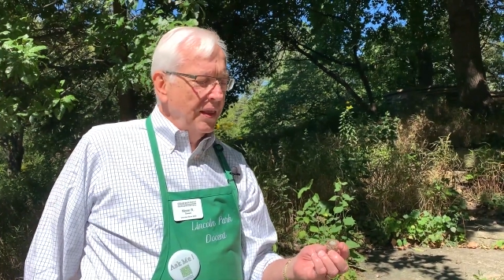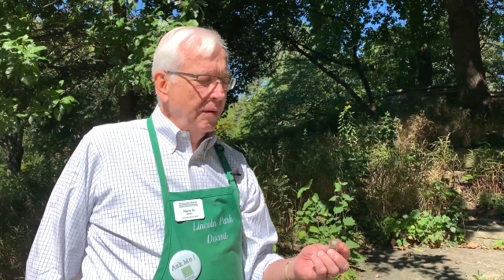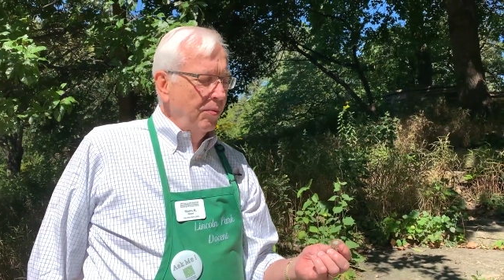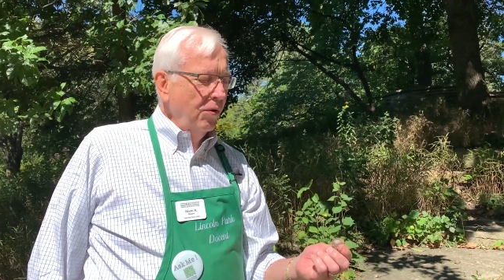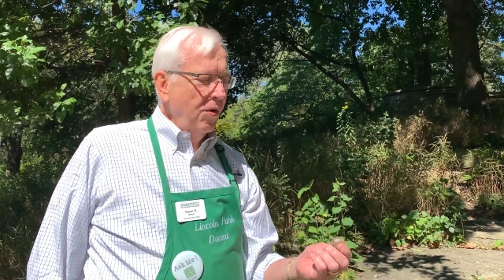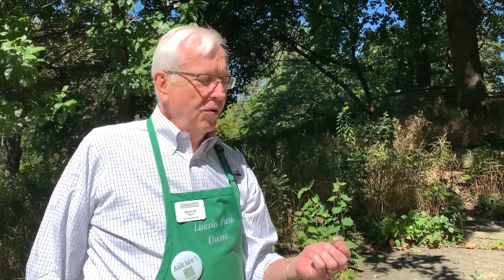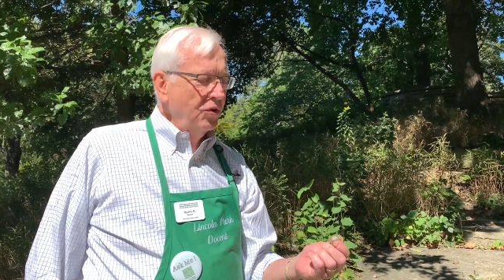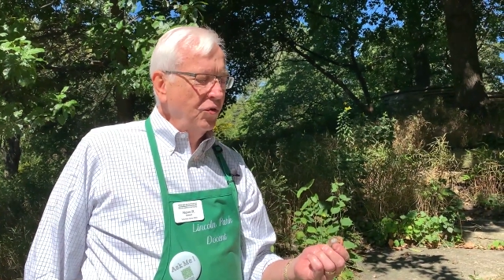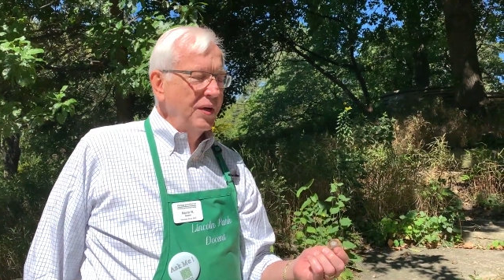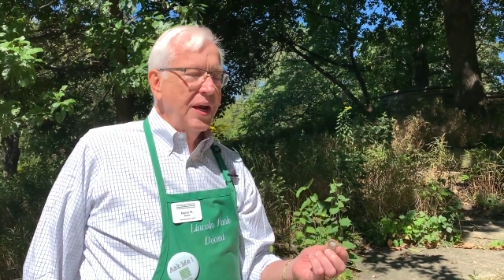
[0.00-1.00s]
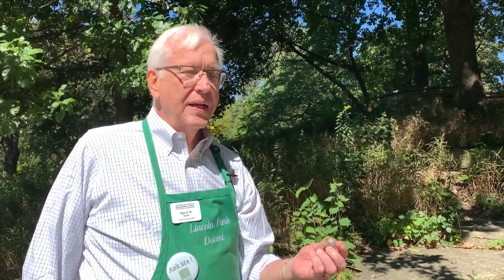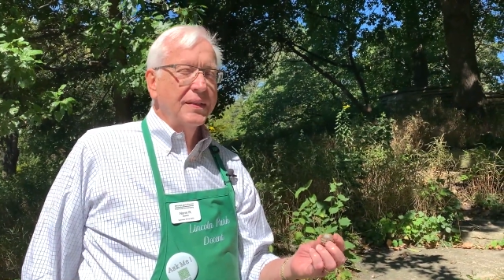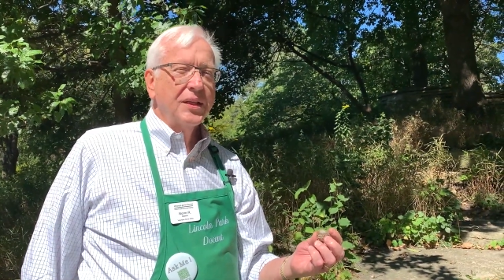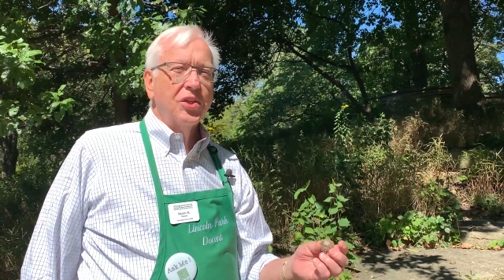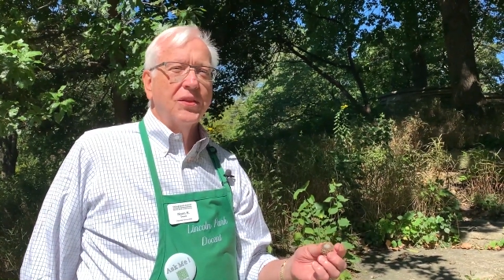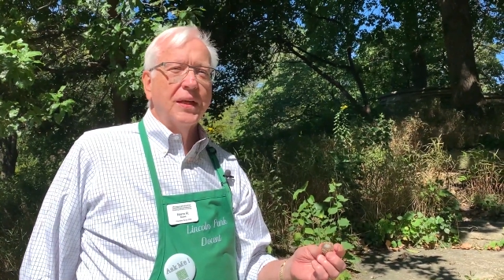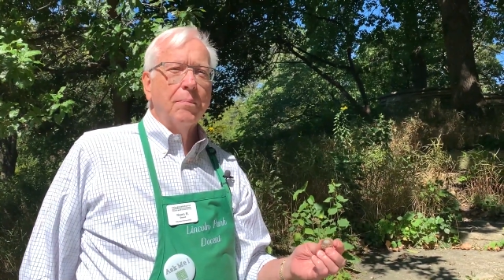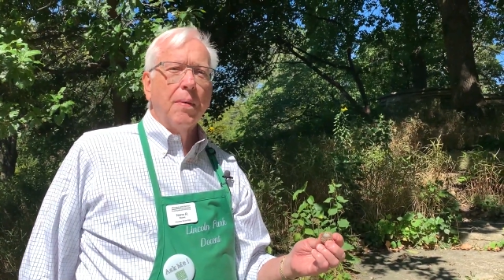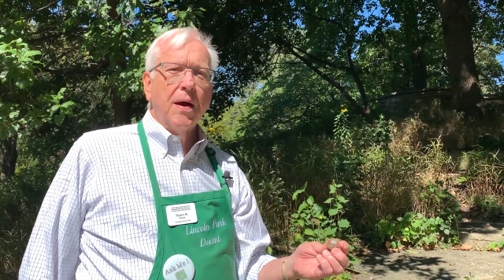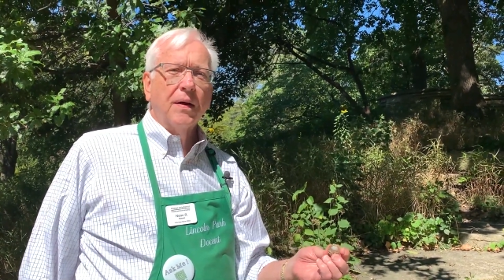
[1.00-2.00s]
the bur oak tree has such a
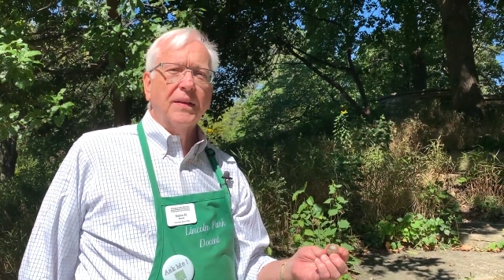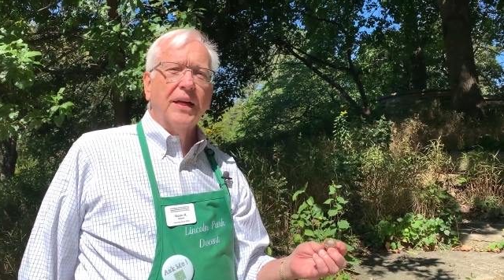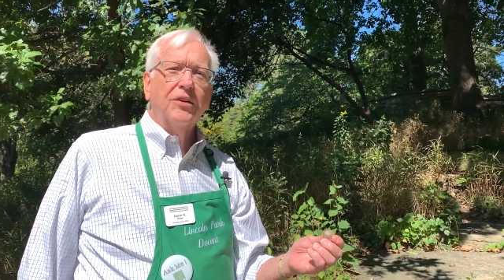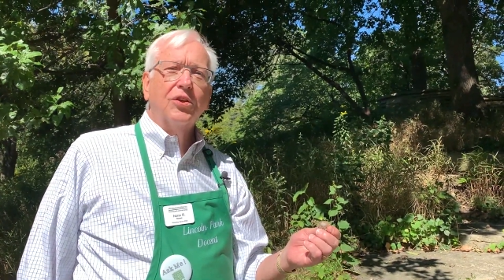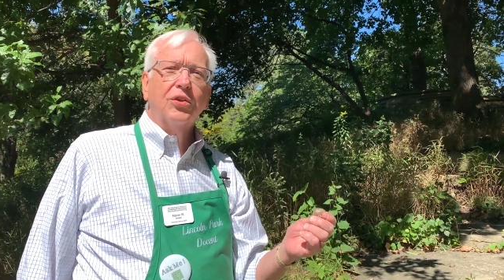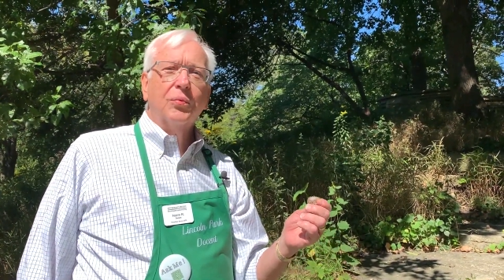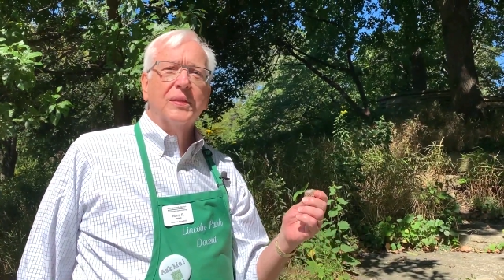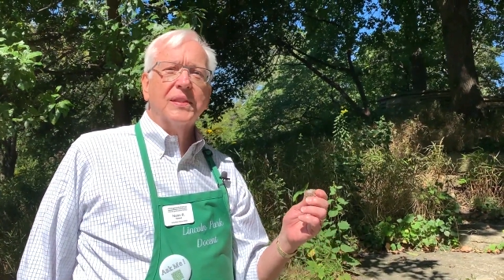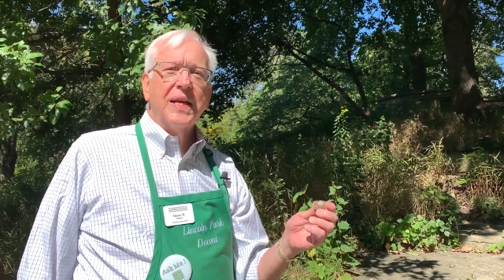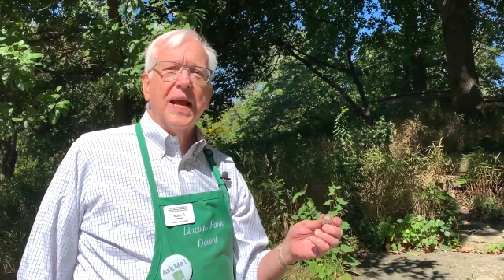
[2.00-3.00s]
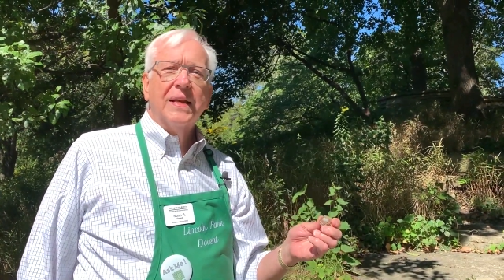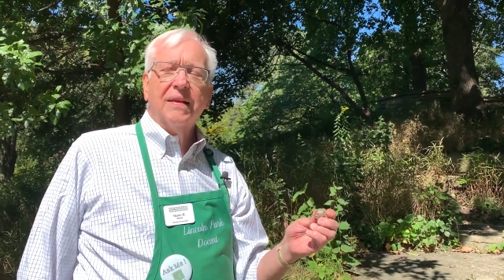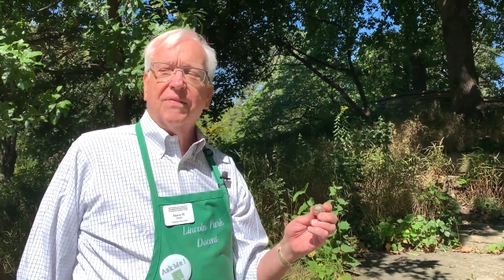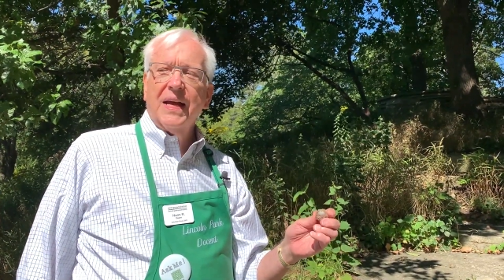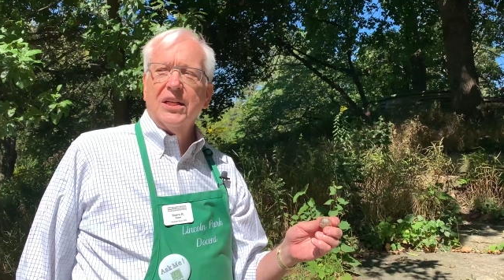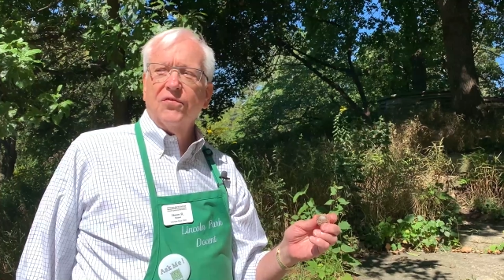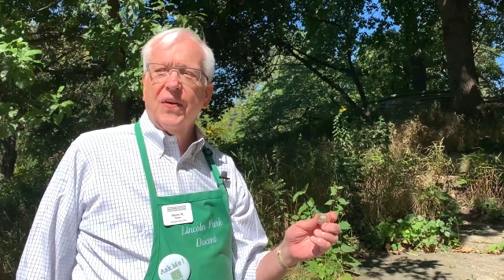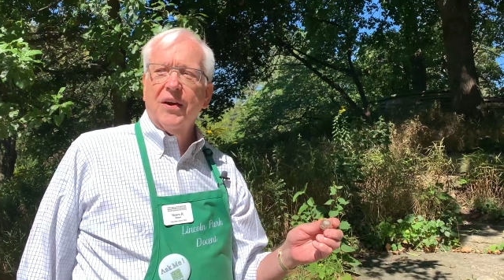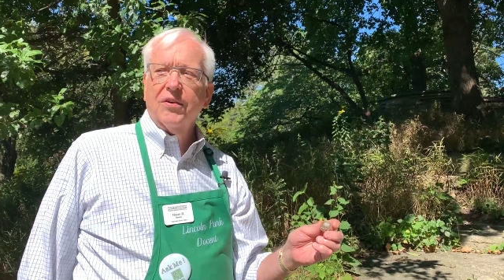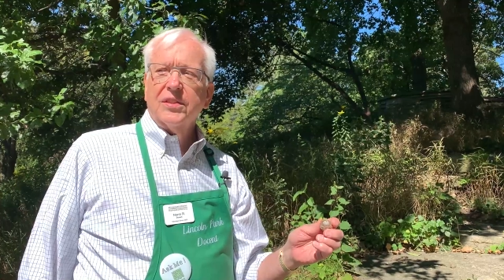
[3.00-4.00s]
thick bark that it could withstand the flash
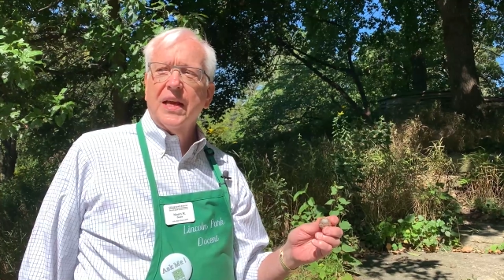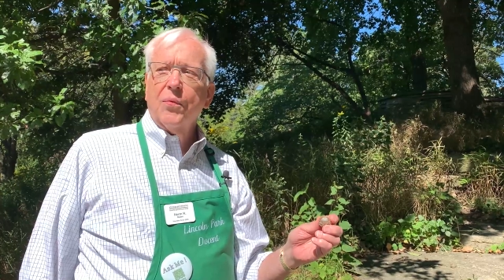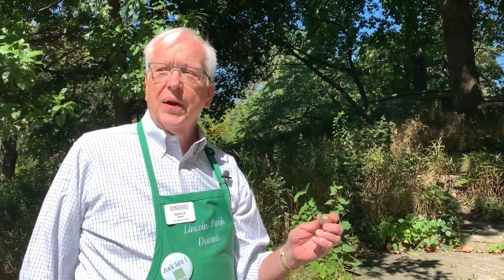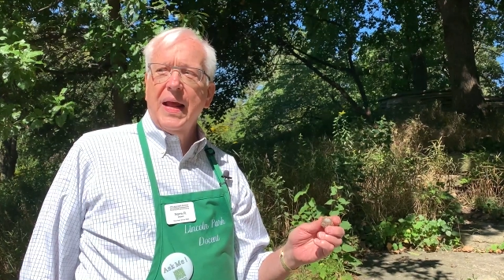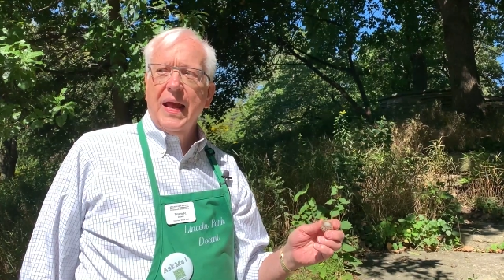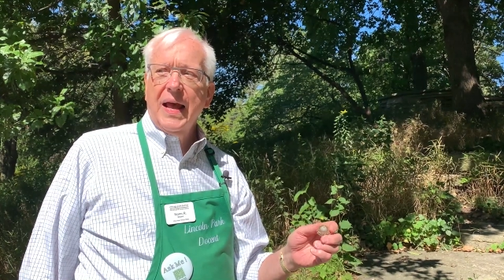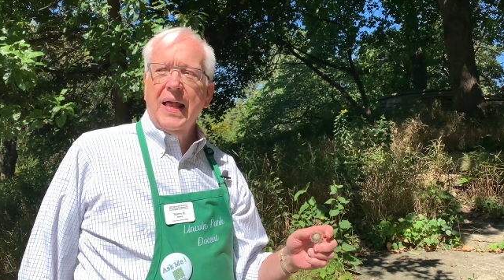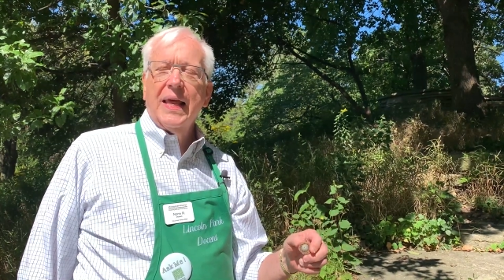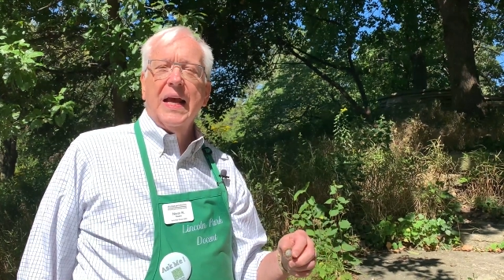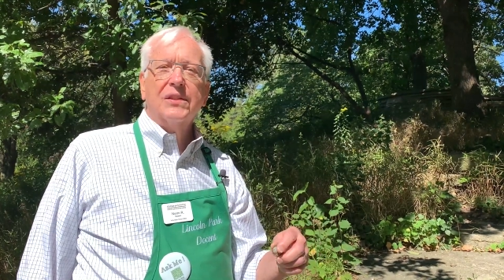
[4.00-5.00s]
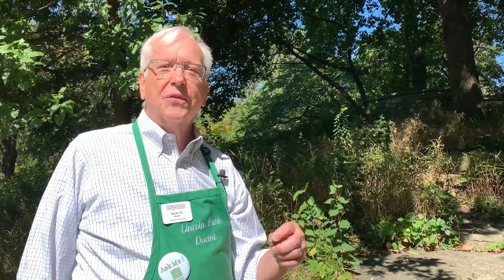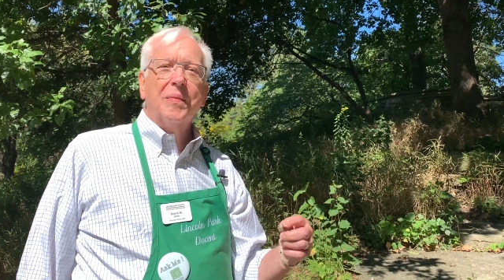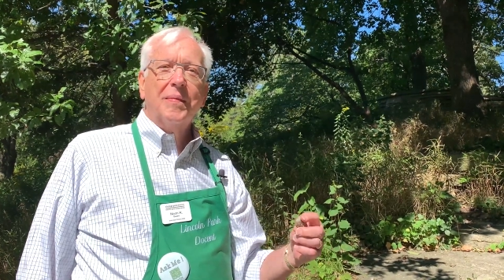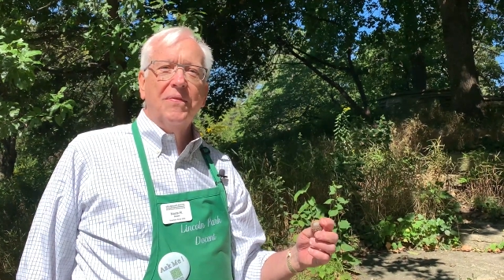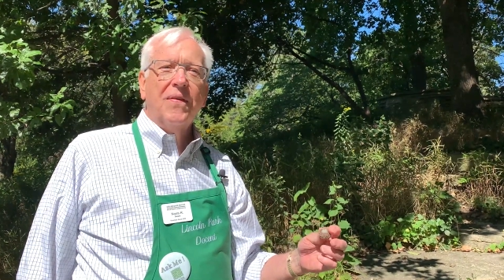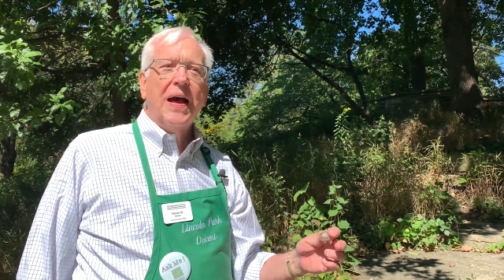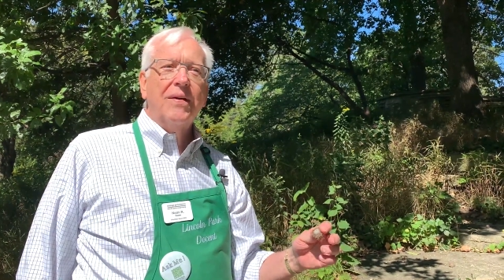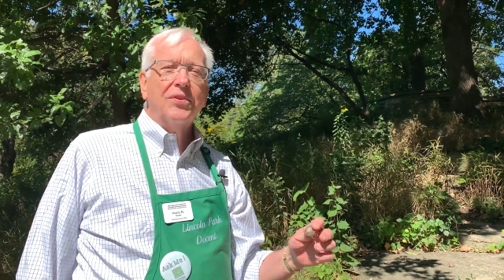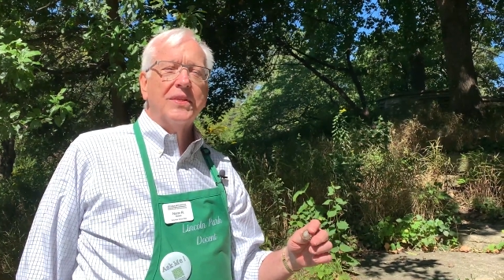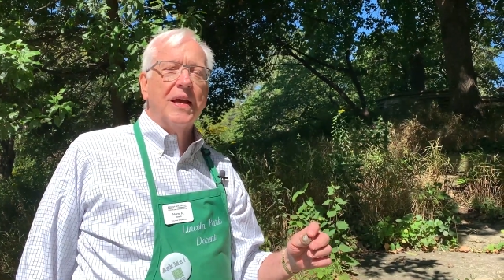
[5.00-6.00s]
fires that would last for maybe
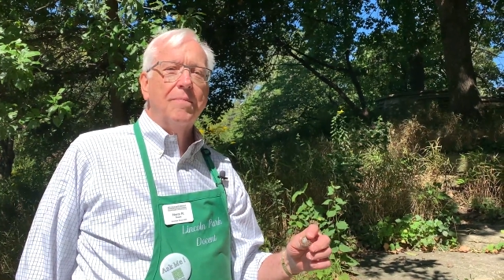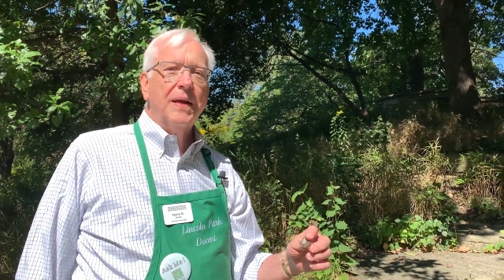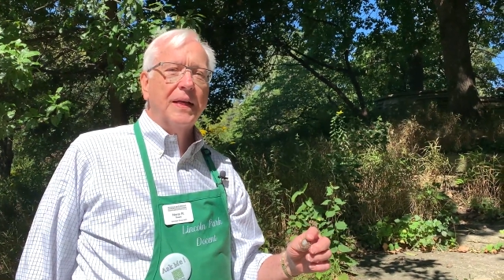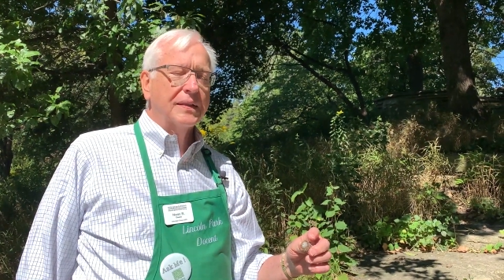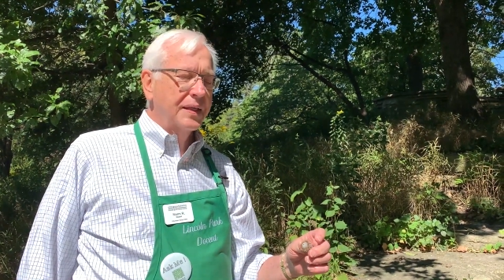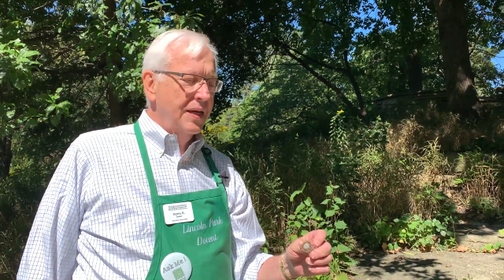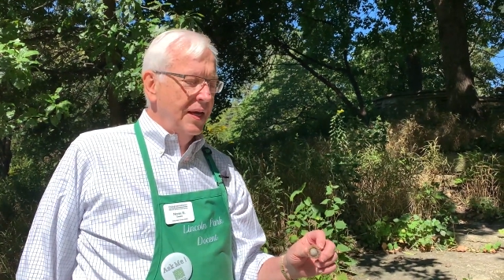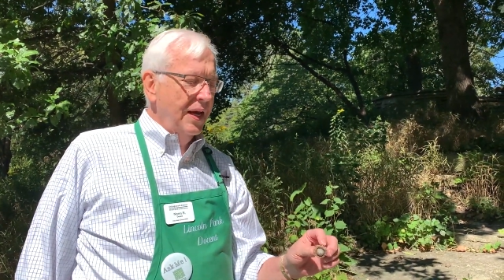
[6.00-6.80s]
five or 10 minutes.